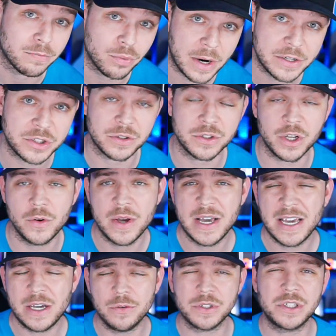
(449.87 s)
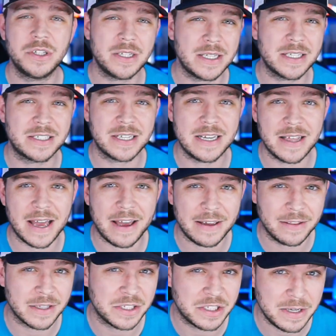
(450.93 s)
some pressure. So it was good to see that
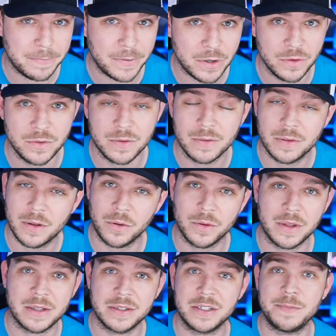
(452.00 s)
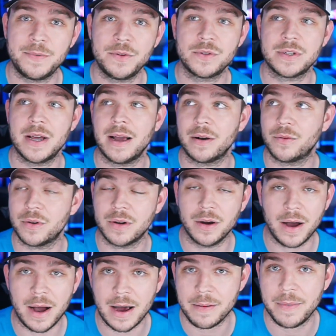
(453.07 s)
in the CPU, knowing that the CPU is not going to
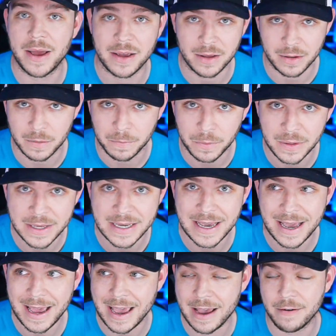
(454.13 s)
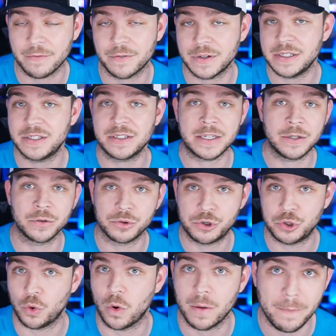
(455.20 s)
automatically complete every single
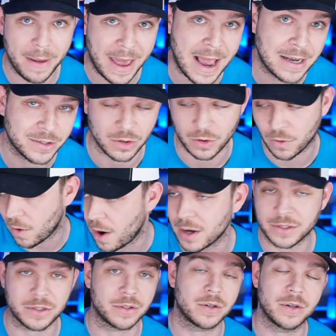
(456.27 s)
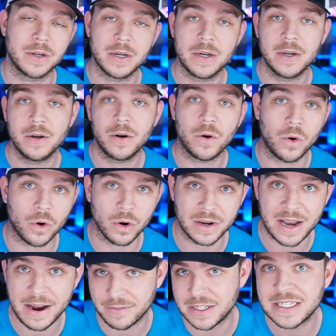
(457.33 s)
short pass or crosser
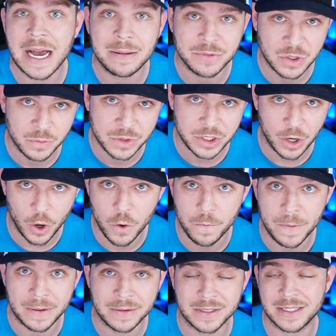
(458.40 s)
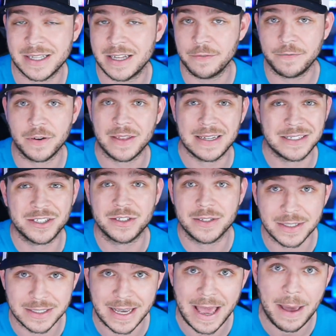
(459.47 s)
or every time someone's open, because in the NFL that just
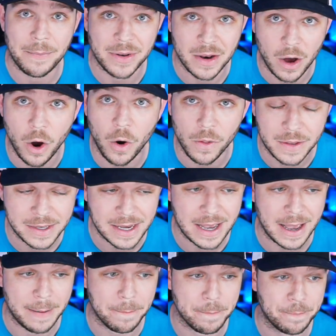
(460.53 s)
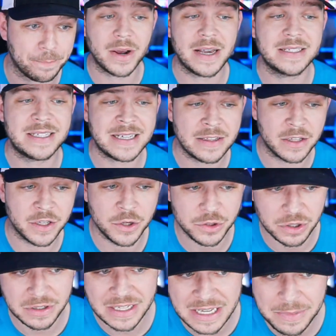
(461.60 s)
doesn't happen all the time. Number 18, the
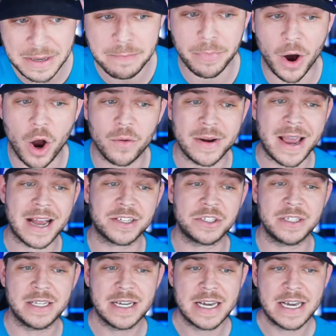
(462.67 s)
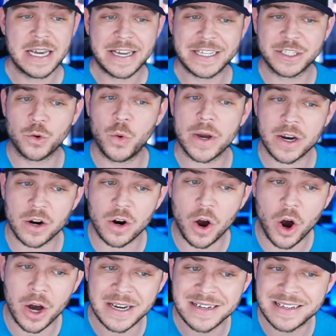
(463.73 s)
user DB ball reaction is quicker
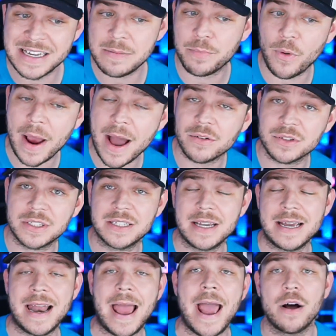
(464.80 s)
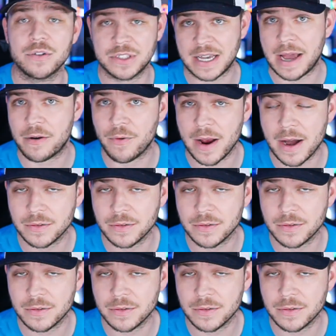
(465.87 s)
on deep routes and outside